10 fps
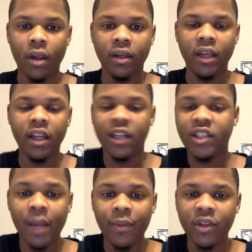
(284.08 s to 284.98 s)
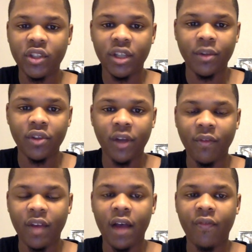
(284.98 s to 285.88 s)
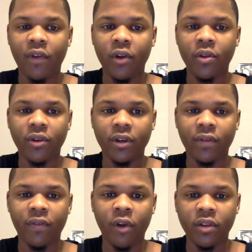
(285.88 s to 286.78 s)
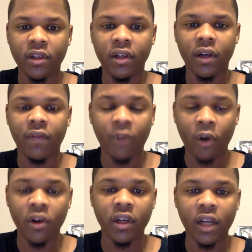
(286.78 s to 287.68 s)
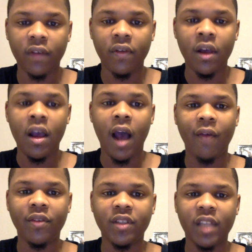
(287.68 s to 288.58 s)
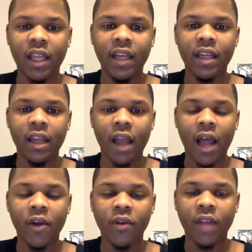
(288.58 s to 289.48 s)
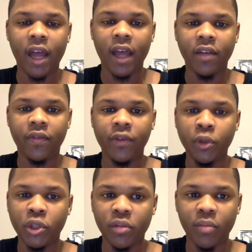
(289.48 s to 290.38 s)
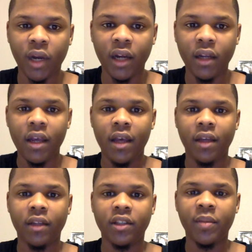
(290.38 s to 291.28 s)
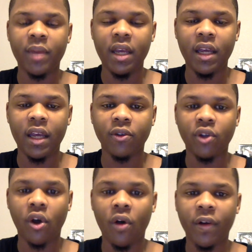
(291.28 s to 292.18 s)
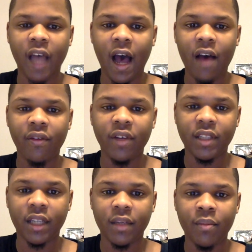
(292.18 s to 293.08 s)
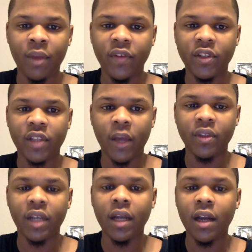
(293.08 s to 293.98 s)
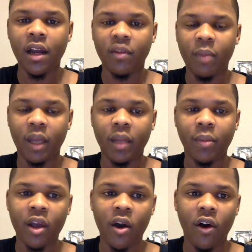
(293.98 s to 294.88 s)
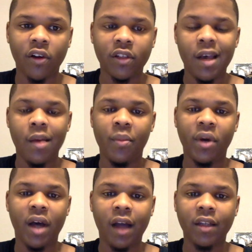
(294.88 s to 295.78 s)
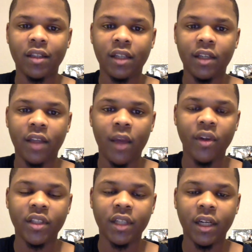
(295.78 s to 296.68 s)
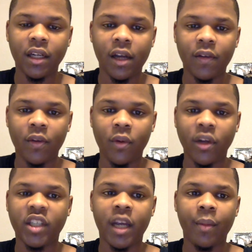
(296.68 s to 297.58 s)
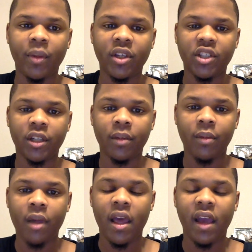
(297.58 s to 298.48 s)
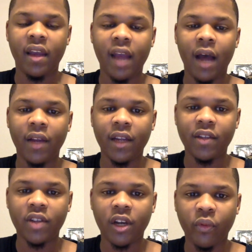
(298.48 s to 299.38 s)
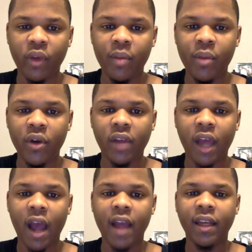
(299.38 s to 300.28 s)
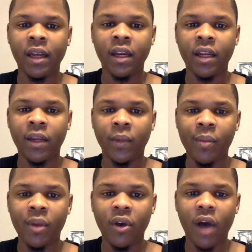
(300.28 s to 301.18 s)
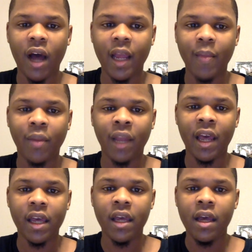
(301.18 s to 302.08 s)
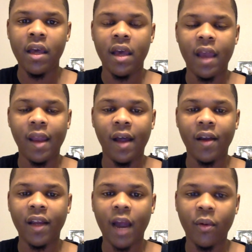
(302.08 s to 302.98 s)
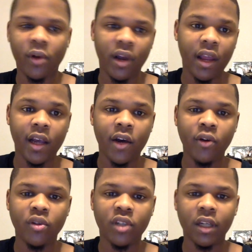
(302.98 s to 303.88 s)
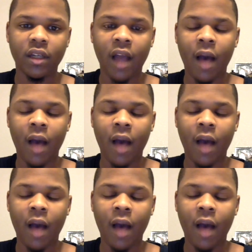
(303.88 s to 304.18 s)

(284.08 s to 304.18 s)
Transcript: get a championship, because you haven't got far enough. Obviously, he did not know that in the future, but to me, it was always obvious that Memphis, they was good enough to make the playoffs, but honestly, they wasn't good enough to win the championship. And now they trying to rebuild their identity, rebuild how they play. And now they got rid of their coach. And now I'm